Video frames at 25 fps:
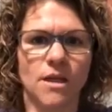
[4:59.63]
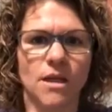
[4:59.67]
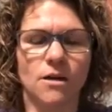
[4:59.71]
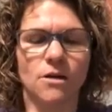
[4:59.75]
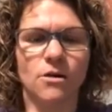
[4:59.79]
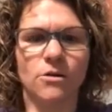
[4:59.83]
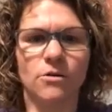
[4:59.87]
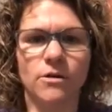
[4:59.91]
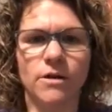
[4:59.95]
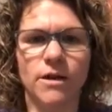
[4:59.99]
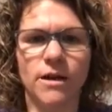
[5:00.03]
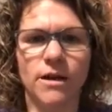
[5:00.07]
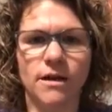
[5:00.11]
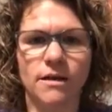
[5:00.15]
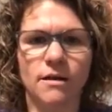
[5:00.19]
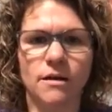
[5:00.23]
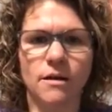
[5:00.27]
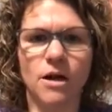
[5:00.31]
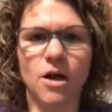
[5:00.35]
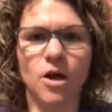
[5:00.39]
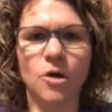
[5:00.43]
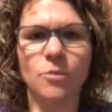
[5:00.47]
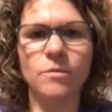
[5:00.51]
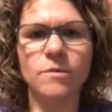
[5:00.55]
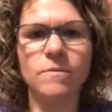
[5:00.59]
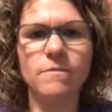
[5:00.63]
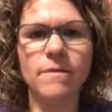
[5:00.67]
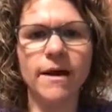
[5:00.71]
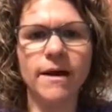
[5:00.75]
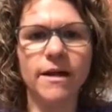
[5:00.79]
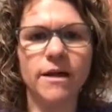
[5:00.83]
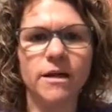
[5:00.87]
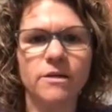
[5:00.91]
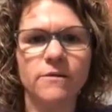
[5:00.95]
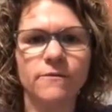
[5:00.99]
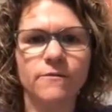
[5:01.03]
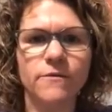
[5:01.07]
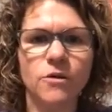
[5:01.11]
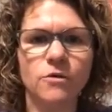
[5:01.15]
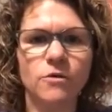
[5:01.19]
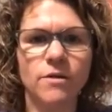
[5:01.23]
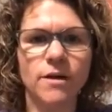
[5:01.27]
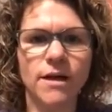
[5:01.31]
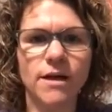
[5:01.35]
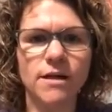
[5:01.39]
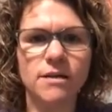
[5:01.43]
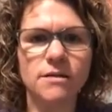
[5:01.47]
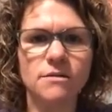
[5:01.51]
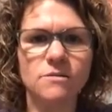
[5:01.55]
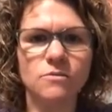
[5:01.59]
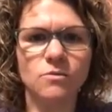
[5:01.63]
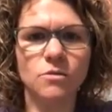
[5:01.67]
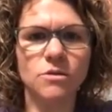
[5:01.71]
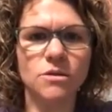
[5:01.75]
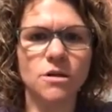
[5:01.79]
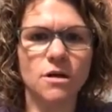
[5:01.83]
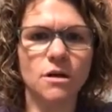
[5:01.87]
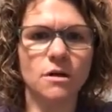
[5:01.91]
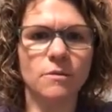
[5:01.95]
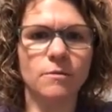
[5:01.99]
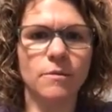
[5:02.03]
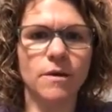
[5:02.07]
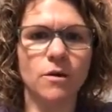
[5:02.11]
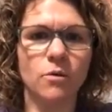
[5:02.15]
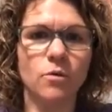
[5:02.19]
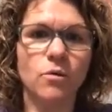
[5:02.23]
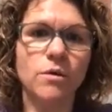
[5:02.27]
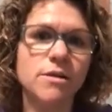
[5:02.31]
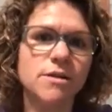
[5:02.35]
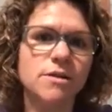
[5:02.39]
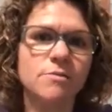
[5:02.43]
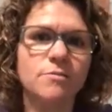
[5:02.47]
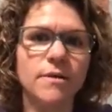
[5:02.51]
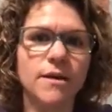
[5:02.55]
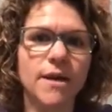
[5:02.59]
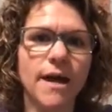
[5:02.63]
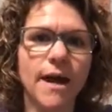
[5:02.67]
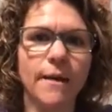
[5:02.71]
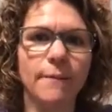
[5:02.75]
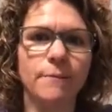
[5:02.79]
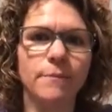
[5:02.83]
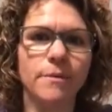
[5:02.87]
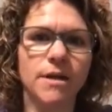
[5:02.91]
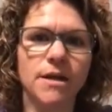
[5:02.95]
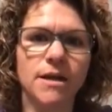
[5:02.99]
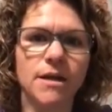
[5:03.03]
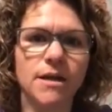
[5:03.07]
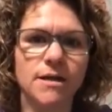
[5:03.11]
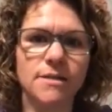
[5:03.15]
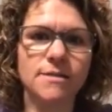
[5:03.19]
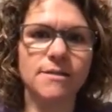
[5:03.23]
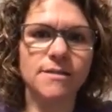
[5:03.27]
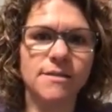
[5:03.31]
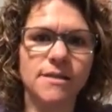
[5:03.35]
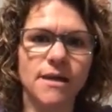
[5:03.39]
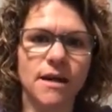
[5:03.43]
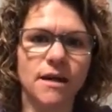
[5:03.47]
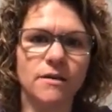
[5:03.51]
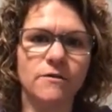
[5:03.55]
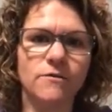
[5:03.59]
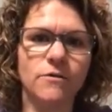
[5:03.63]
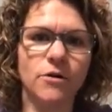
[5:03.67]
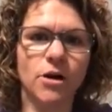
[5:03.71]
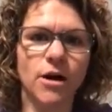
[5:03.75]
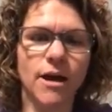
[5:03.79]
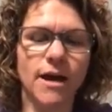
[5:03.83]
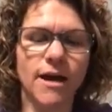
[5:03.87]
All right, right, I'll be back in a few days and we'll talk about what's been happening inside of our